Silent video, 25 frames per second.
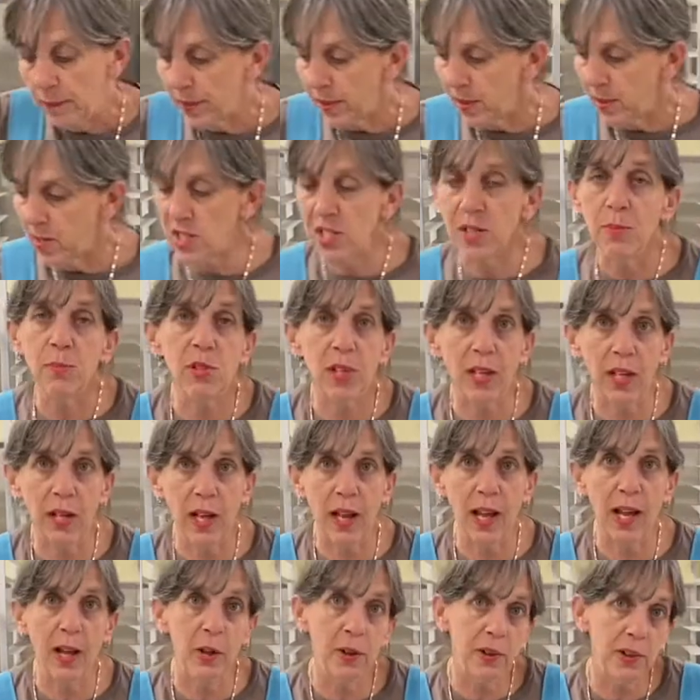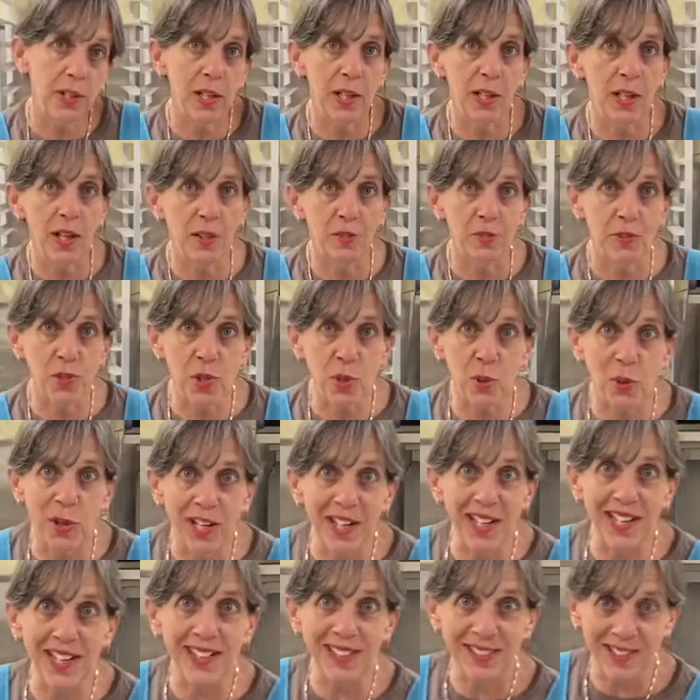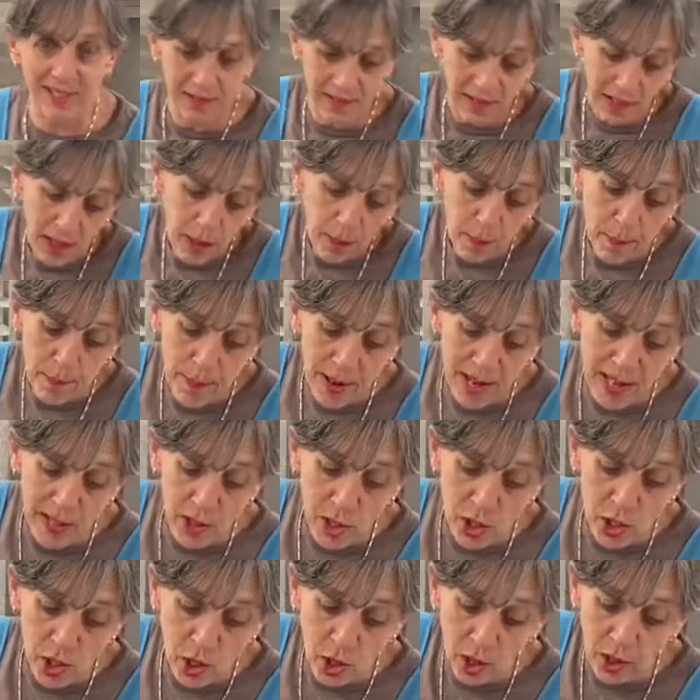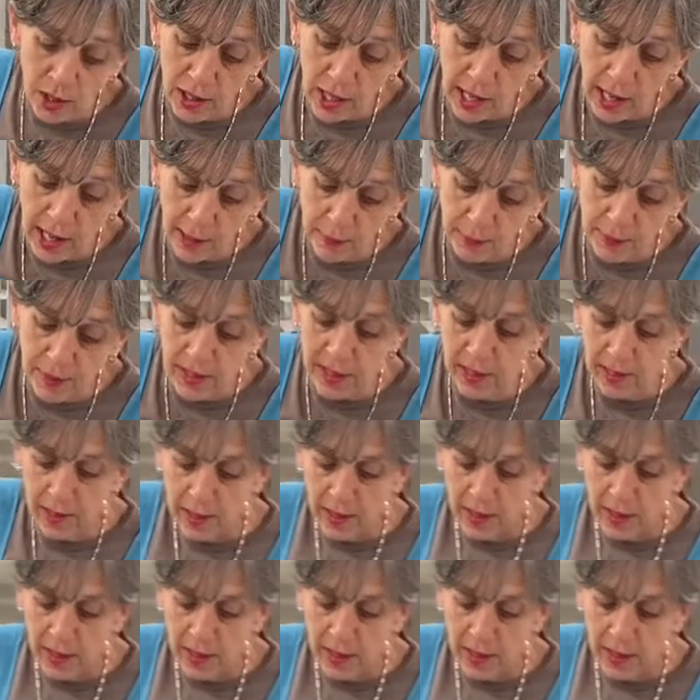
it seemed like a healthy enough treat. Made the dog happy.